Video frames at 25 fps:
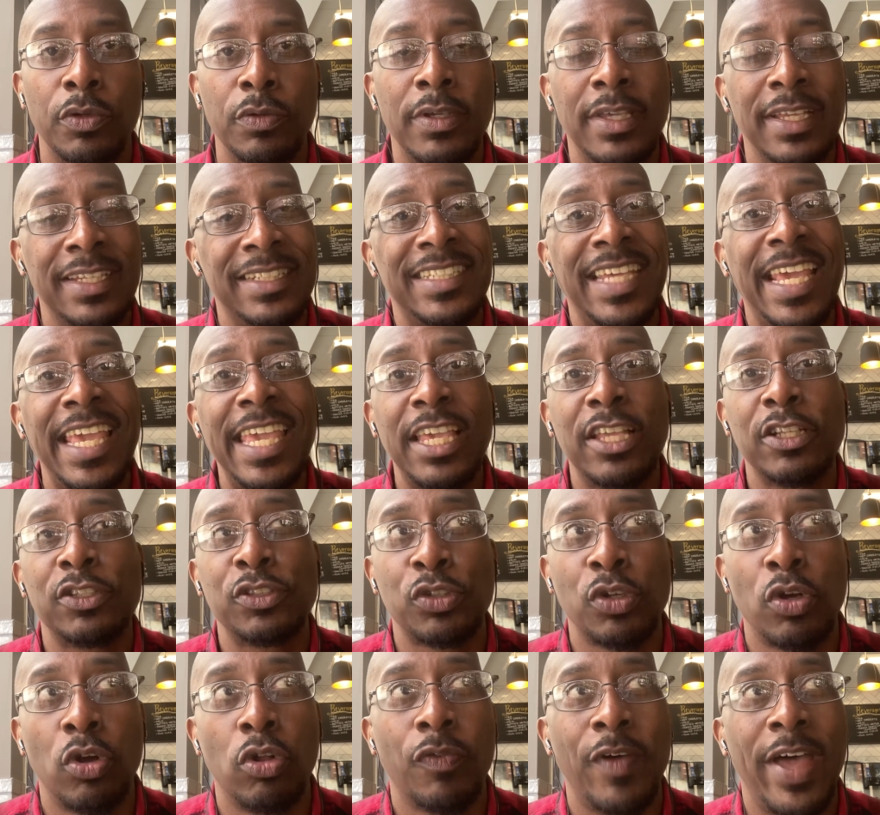You can take
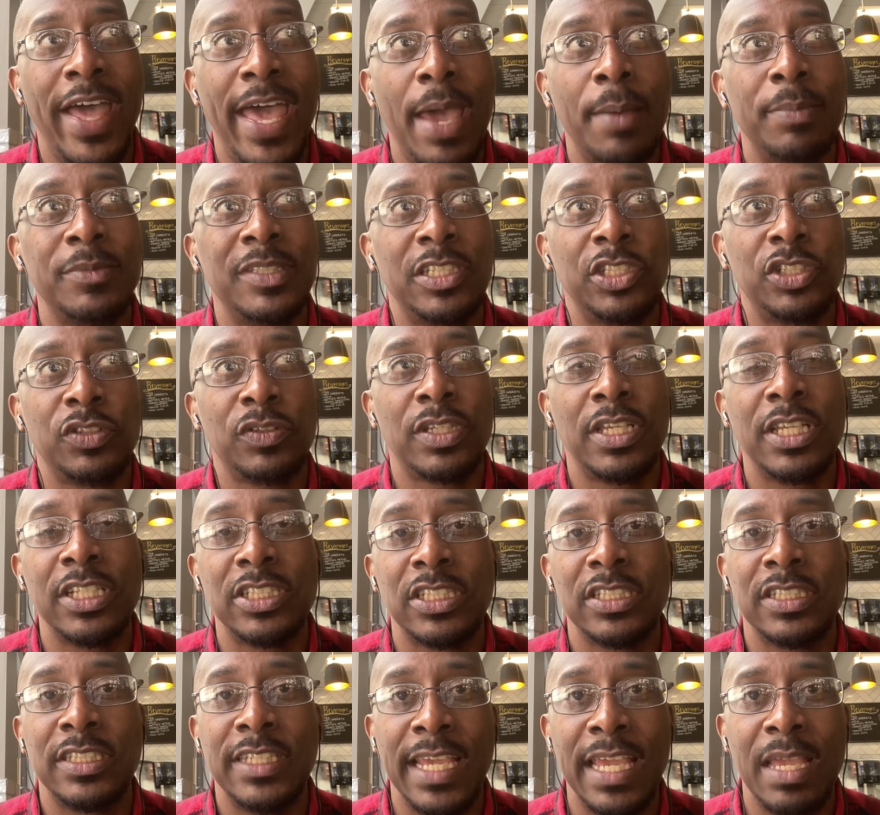control of what happens at your
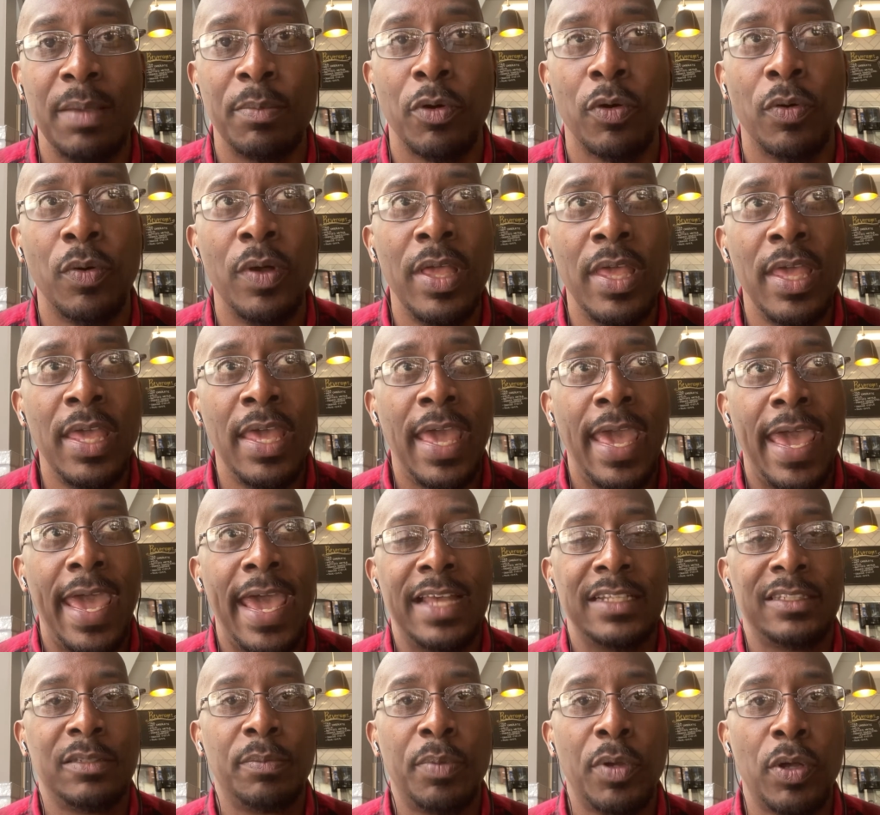kitchen table,
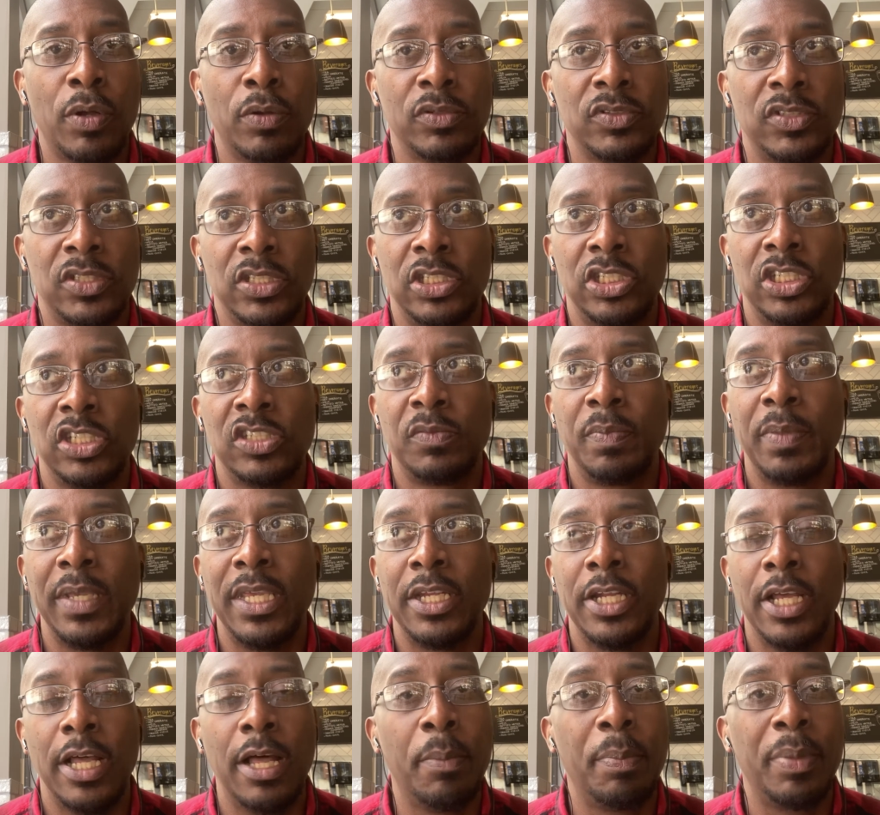as opposed to just being
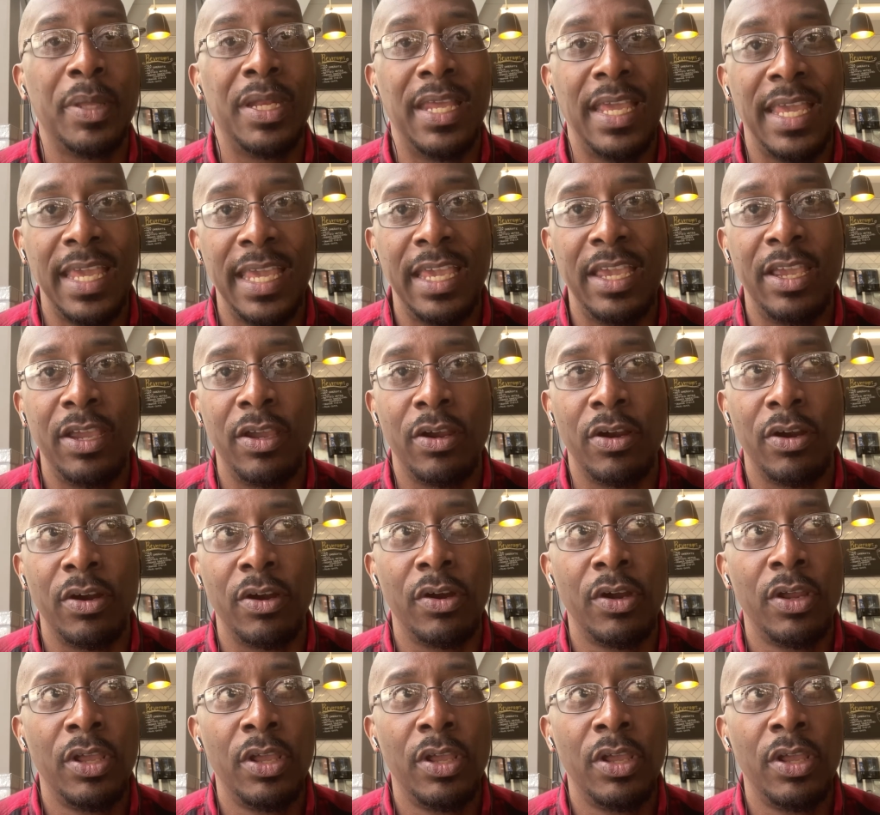up in the air